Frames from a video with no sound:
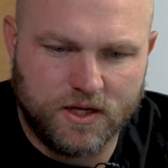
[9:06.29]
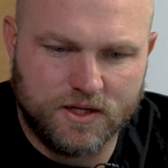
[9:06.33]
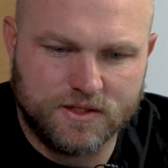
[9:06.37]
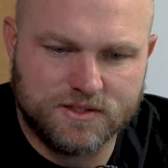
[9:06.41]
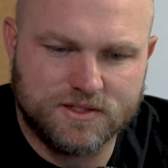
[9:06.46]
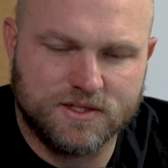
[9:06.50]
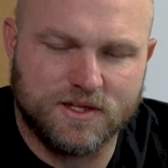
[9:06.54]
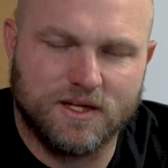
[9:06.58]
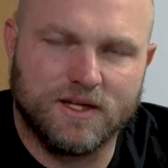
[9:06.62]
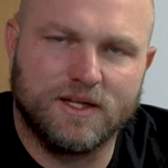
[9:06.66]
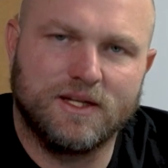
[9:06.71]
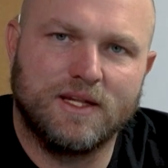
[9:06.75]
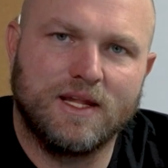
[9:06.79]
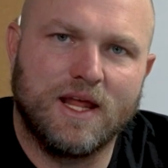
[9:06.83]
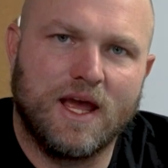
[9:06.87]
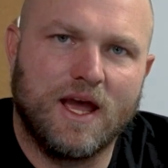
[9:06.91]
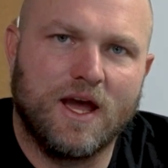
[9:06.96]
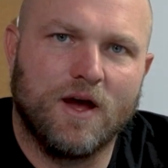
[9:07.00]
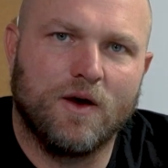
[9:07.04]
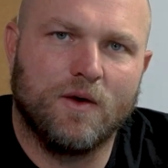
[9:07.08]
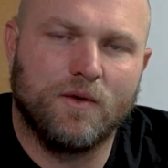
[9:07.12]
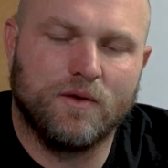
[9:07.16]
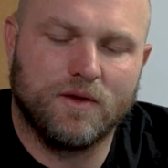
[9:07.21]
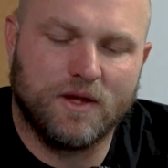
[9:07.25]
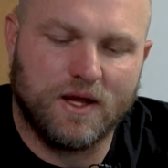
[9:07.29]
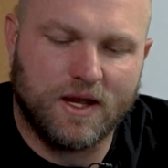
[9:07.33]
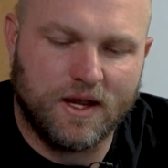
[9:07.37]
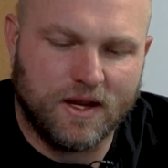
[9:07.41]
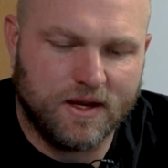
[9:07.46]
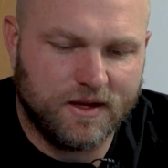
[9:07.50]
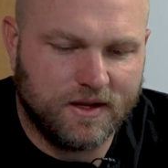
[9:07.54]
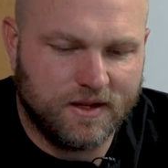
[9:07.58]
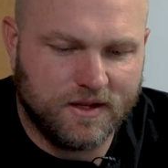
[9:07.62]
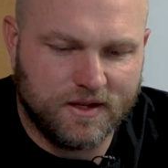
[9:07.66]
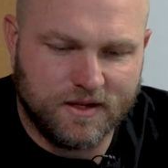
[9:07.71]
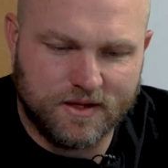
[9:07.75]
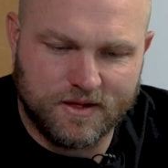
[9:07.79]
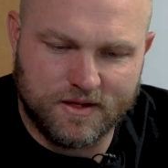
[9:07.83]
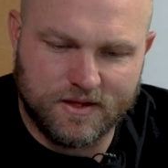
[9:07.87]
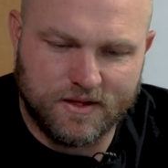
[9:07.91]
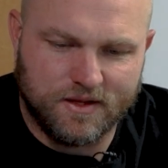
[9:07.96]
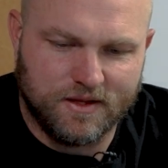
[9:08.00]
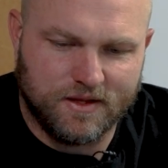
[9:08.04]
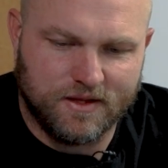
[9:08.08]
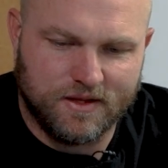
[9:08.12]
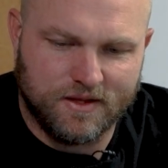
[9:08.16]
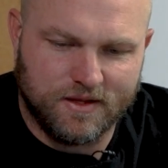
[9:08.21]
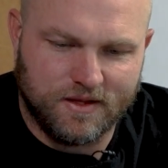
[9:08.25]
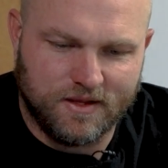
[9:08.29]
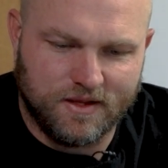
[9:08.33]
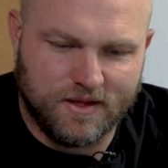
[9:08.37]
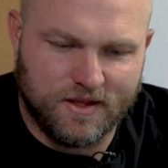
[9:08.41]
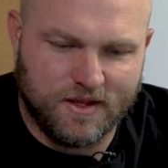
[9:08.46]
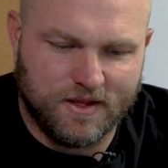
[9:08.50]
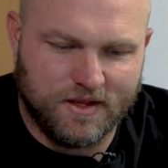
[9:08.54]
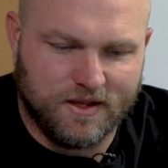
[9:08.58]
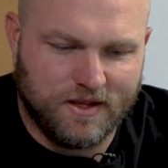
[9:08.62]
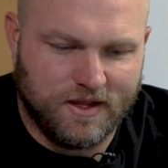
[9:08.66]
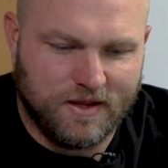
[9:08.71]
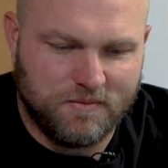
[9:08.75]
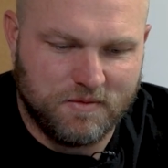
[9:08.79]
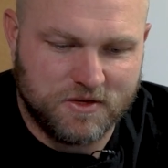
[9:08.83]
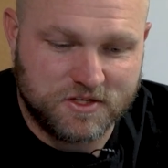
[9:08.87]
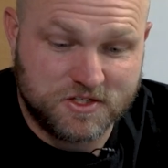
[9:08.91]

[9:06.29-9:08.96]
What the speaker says: It's like, now I'm